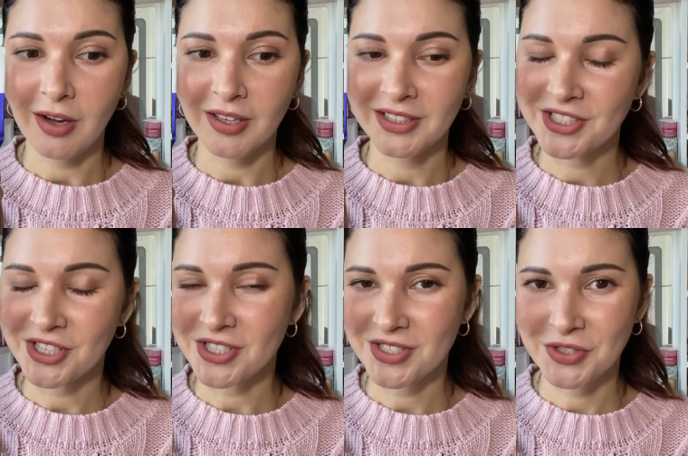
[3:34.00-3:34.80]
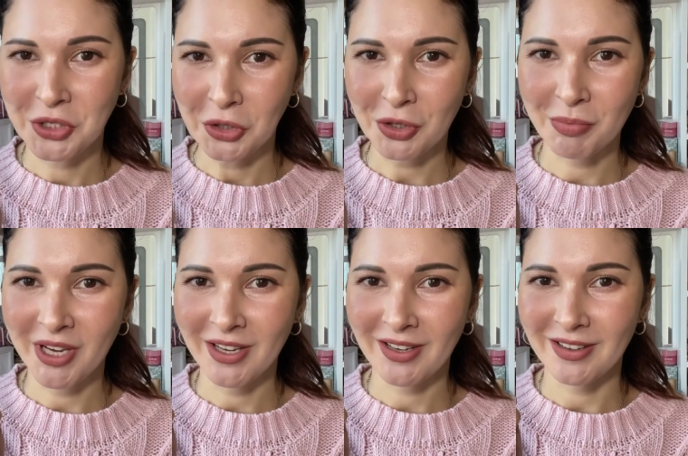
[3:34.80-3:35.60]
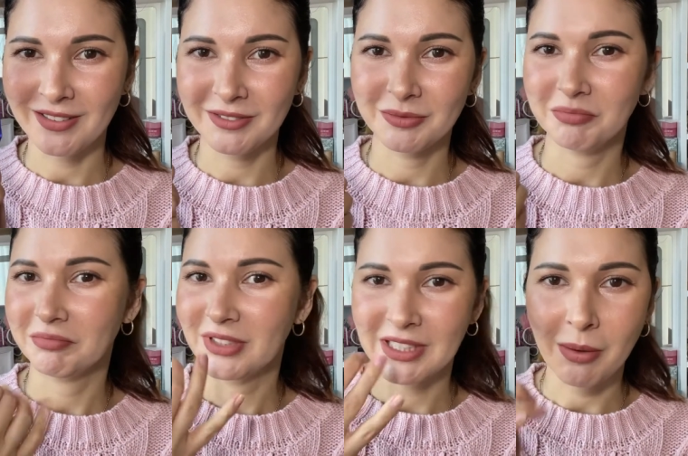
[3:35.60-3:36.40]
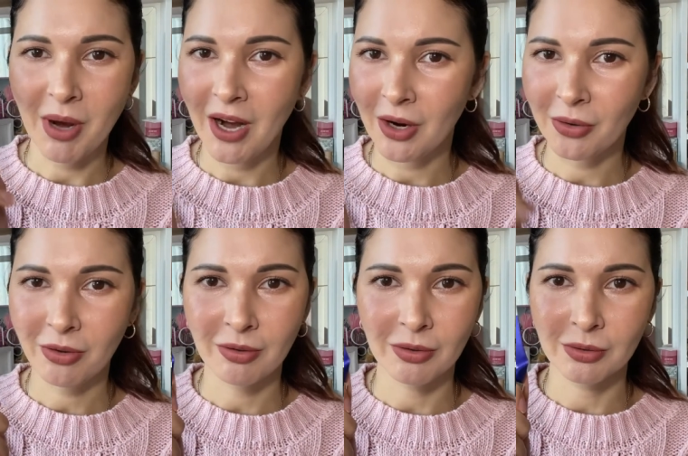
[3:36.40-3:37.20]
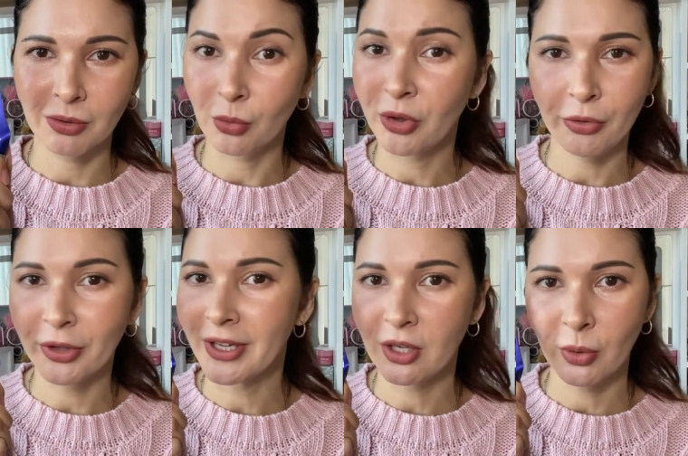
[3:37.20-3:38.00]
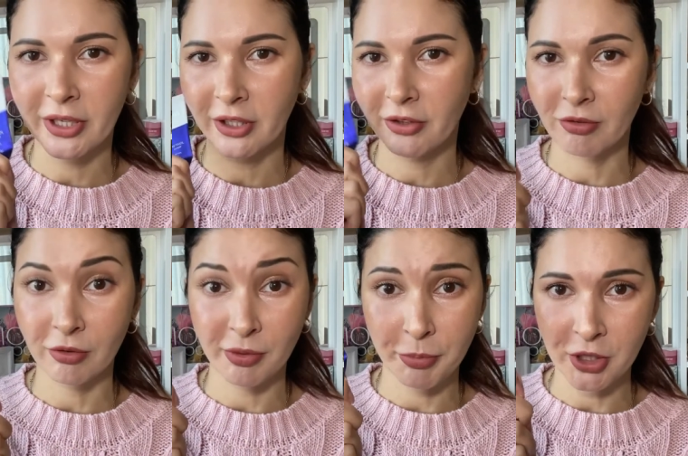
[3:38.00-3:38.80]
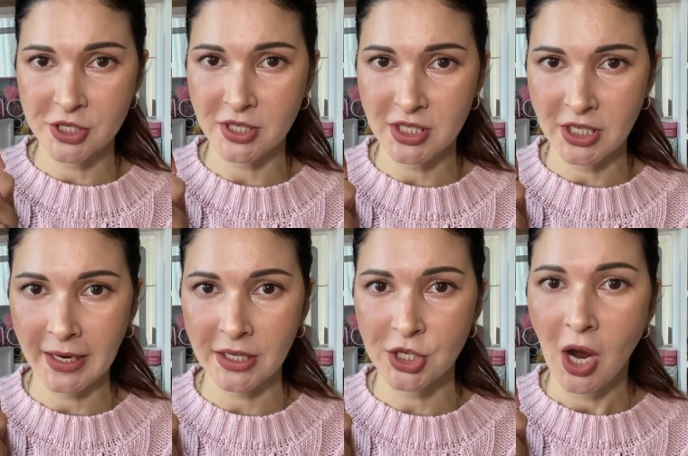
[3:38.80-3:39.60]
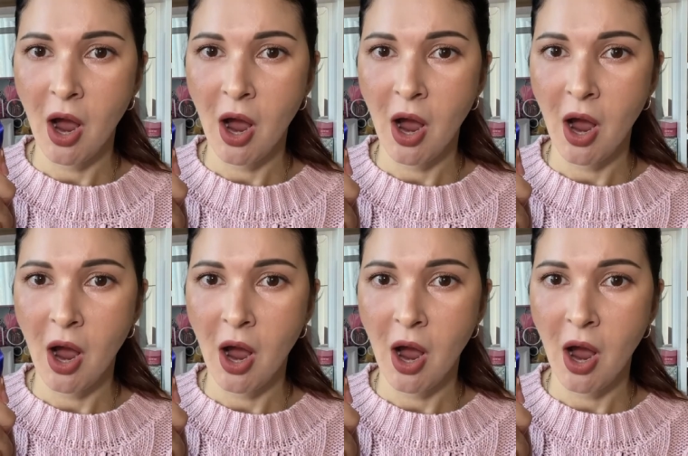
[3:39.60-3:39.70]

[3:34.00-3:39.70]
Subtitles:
it just took me somehow through really quickly through the purging stage.